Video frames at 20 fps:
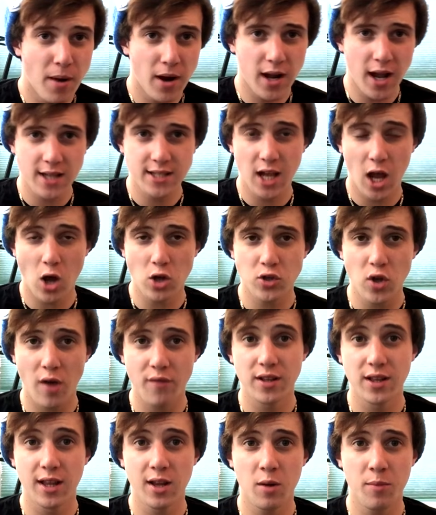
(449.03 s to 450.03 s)
But guys, I also
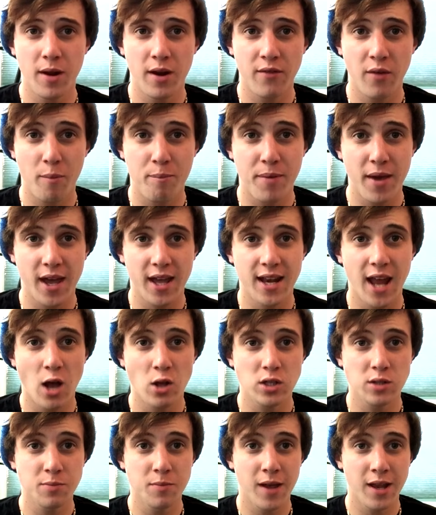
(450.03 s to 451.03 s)
have a little bit of a big
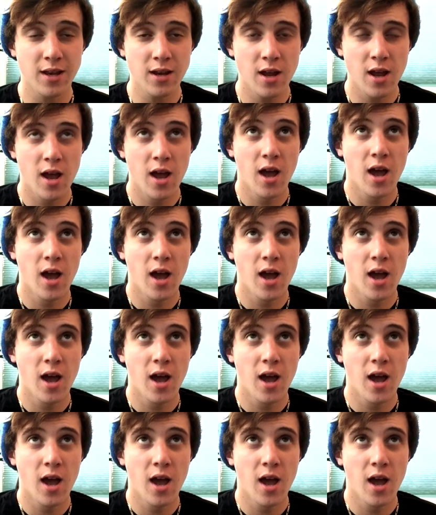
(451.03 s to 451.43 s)
announcement.